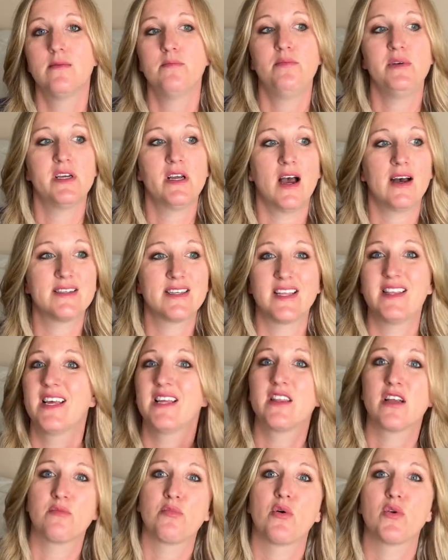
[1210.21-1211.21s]
because I think
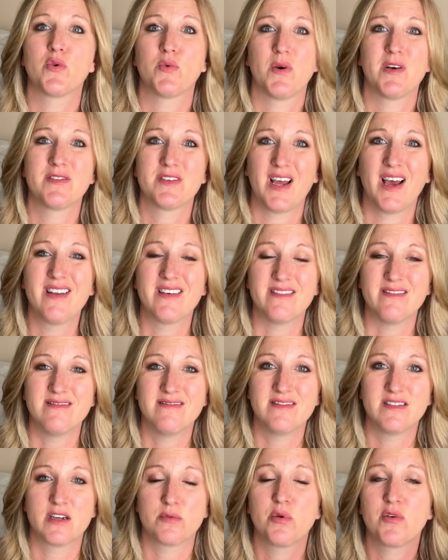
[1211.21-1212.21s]
they're both well done.
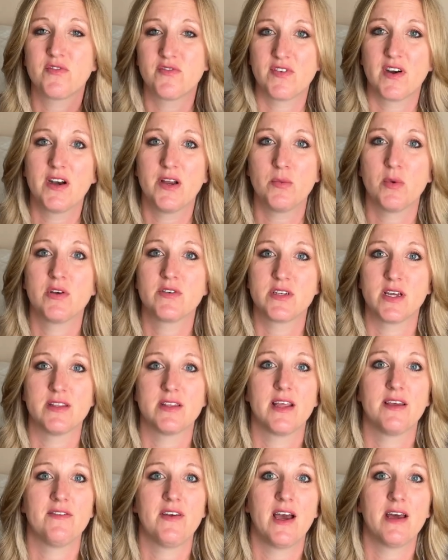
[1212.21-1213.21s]
They're both very well done.
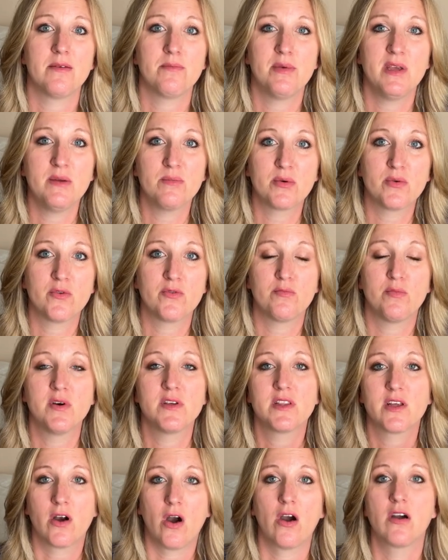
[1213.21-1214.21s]
They've had people
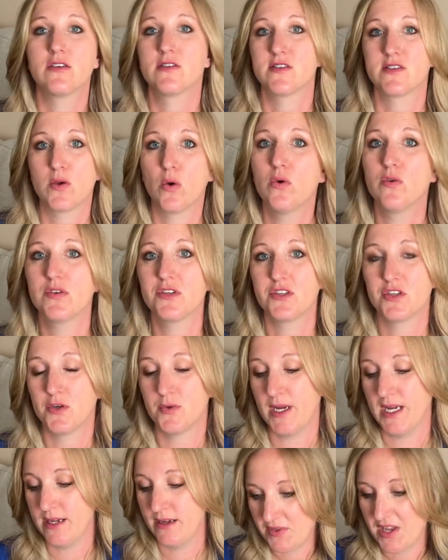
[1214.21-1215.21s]
put their heart and soul into
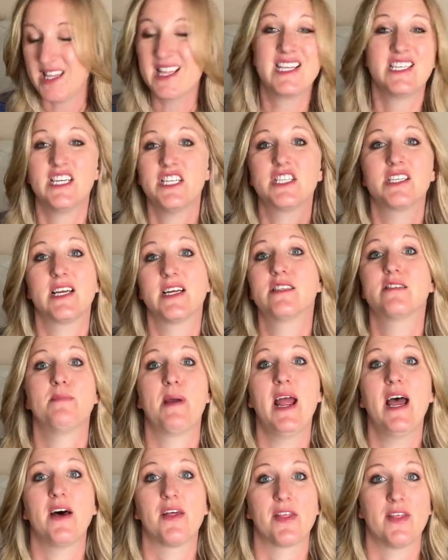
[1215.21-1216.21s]
it and they teach kids
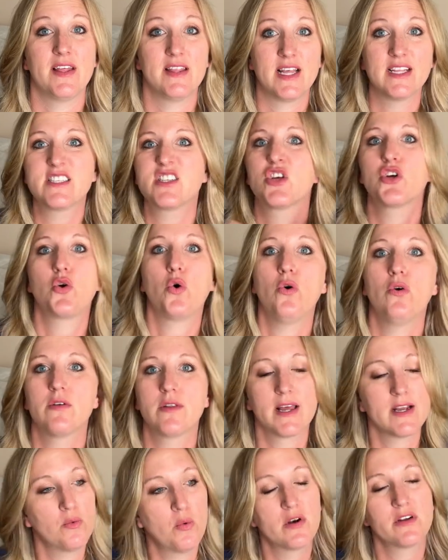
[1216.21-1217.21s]
math and that's the goal.
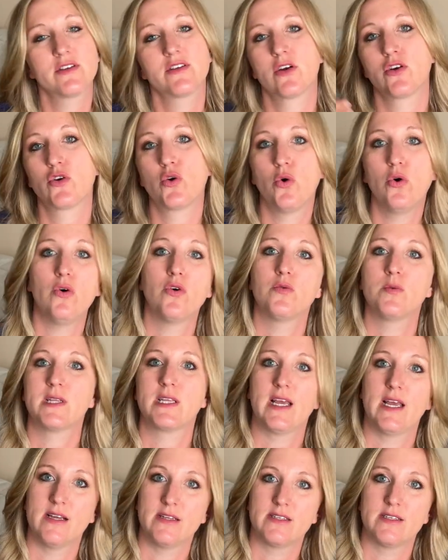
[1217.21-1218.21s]
Like what is our goal with
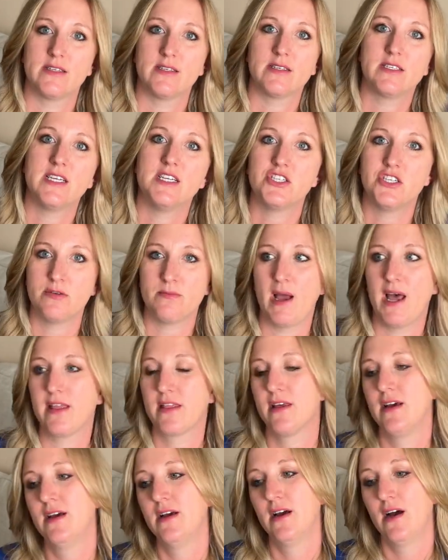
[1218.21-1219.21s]
kids and teaching math?
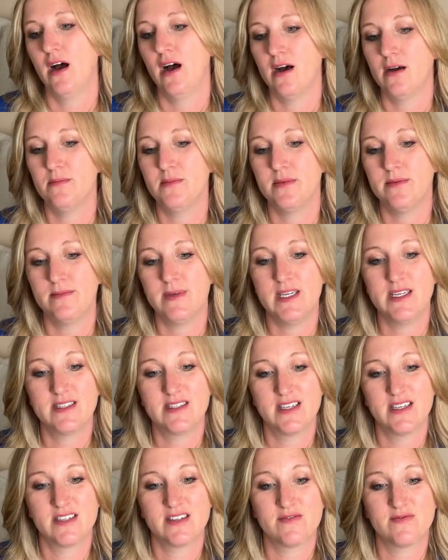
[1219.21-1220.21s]
Um, is
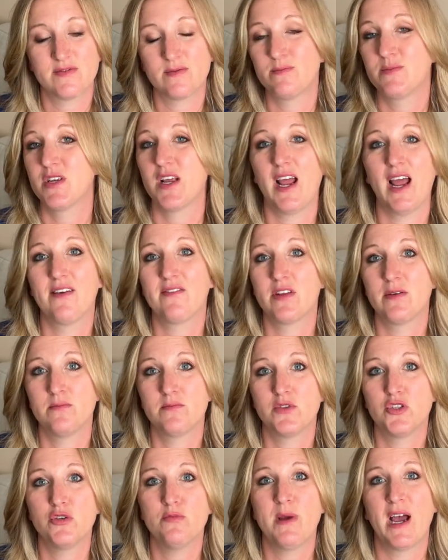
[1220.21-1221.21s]
it to have
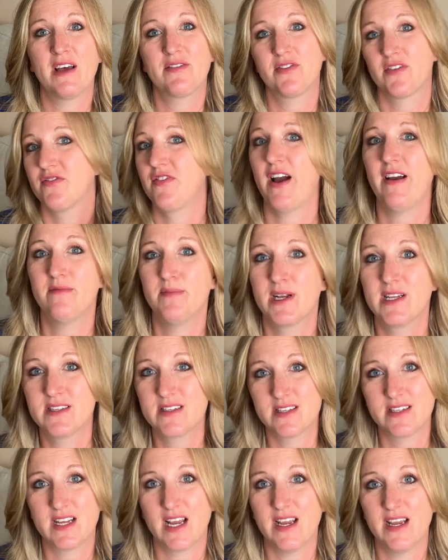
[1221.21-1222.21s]
them do math for five
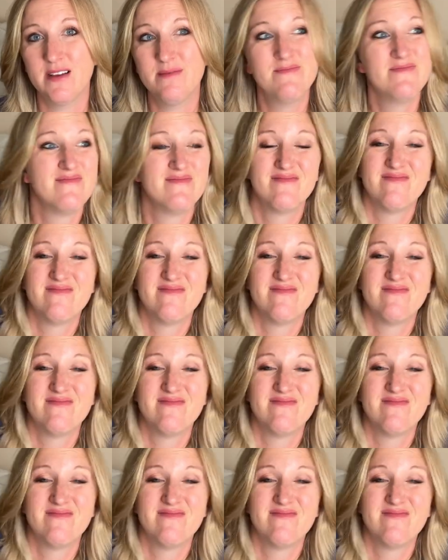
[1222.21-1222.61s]
minutes a day?